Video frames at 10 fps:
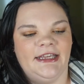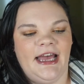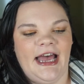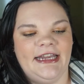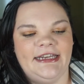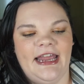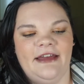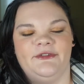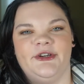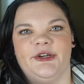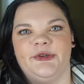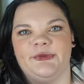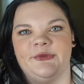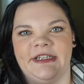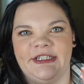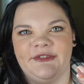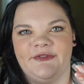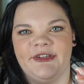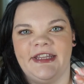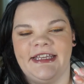I never reach
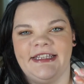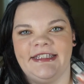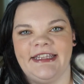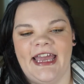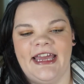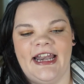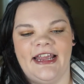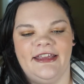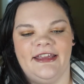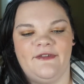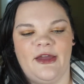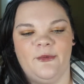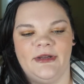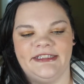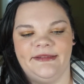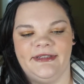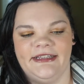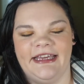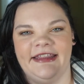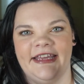for this, and if I want something
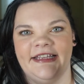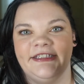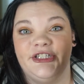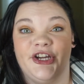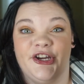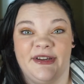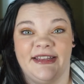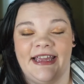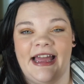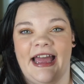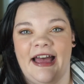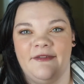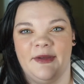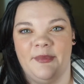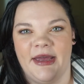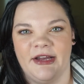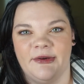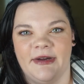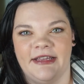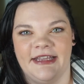like this, currently I have a Becca
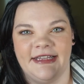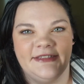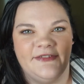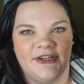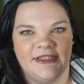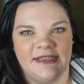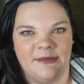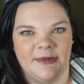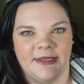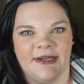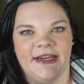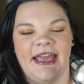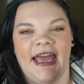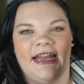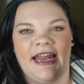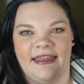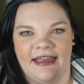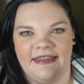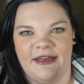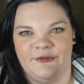one that's very similar, and I
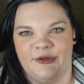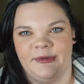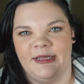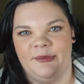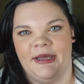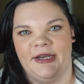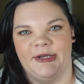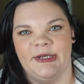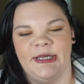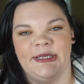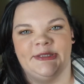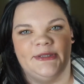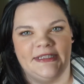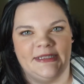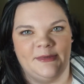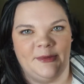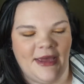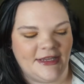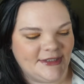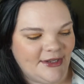like that formula better, so this I'm going to
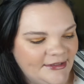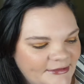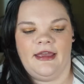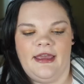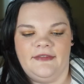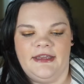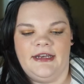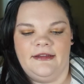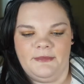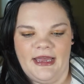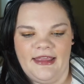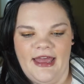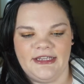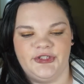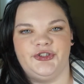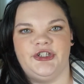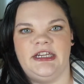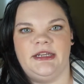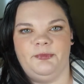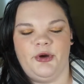pass on. And then my last
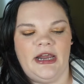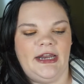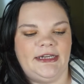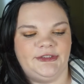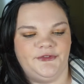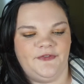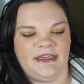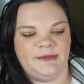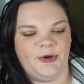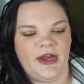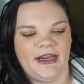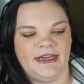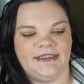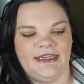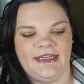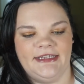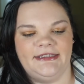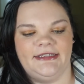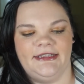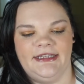cheek product or face product is
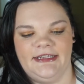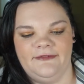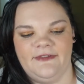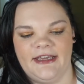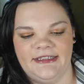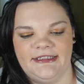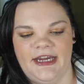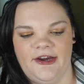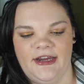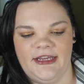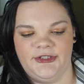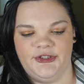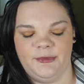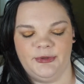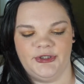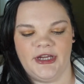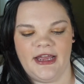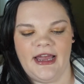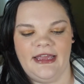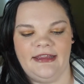the Flexitarian Super Shock
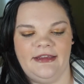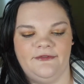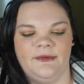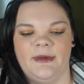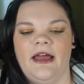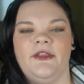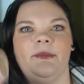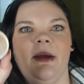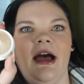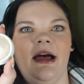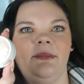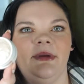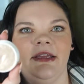Highlight from ColourPop.